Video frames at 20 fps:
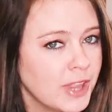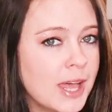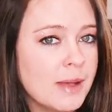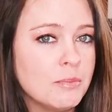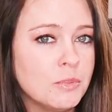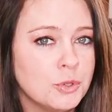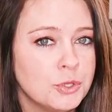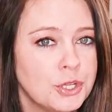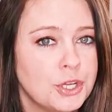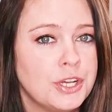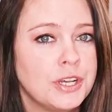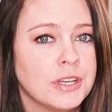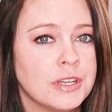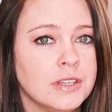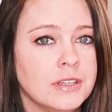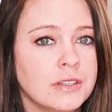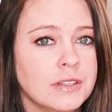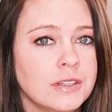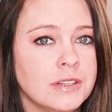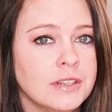that bulldog?
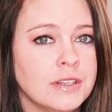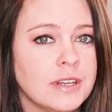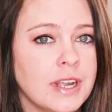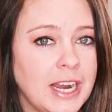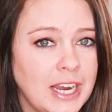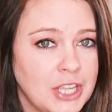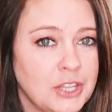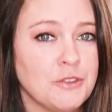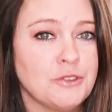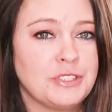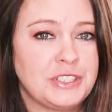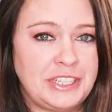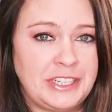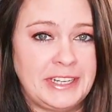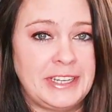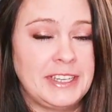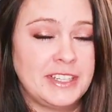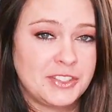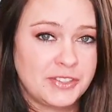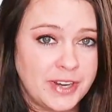Are you
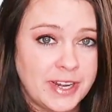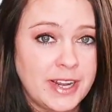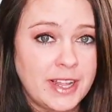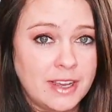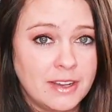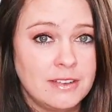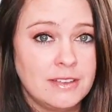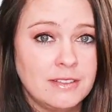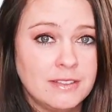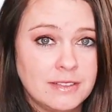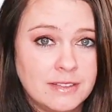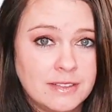serious right now?